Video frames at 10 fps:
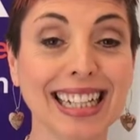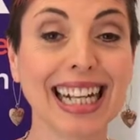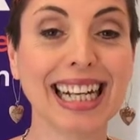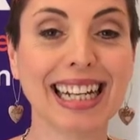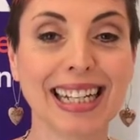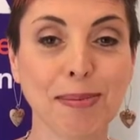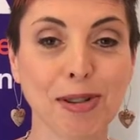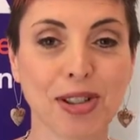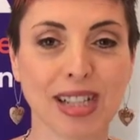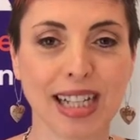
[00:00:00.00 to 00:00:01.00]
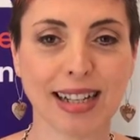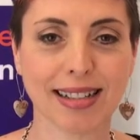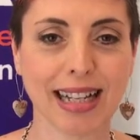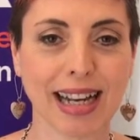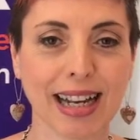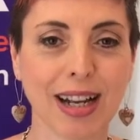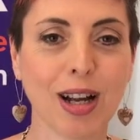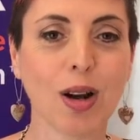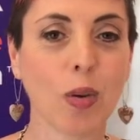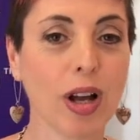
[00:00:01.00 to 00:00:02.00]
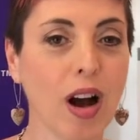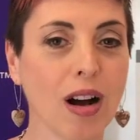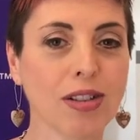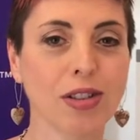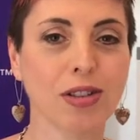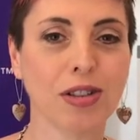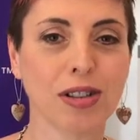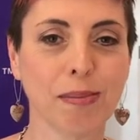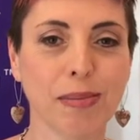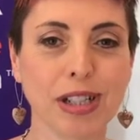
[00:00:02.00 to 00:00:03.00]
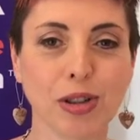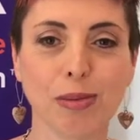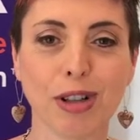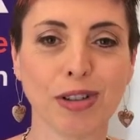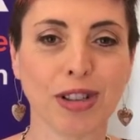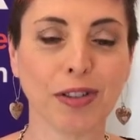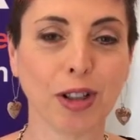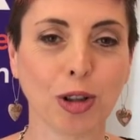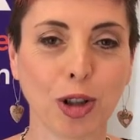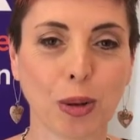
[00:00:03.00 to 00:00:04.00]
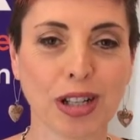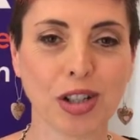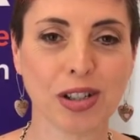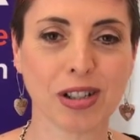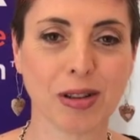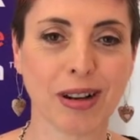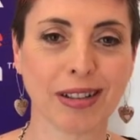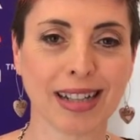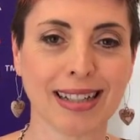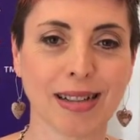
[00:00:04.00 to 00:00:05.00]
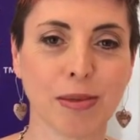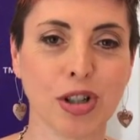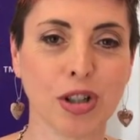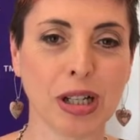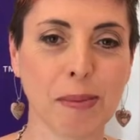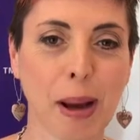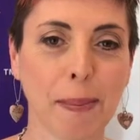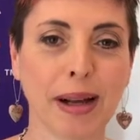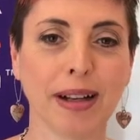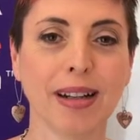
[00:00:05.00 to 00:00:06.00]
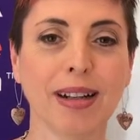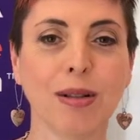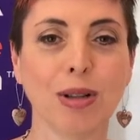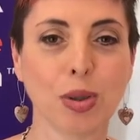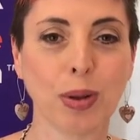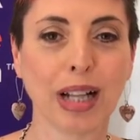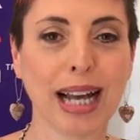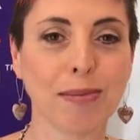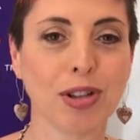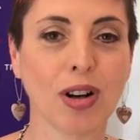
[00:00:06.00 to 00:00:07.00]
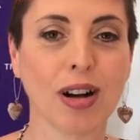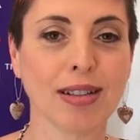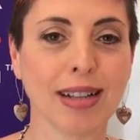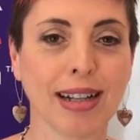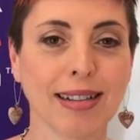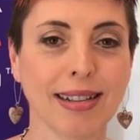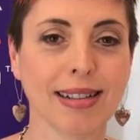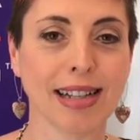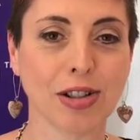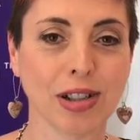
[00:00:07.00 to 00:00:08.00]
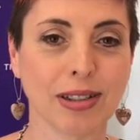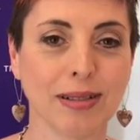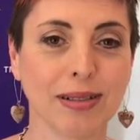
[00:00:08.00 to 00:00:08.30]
In the lead up to CX Day, we asked you to submit your most difficult questions around customer journey mapping, which we'll aim to answer in this session.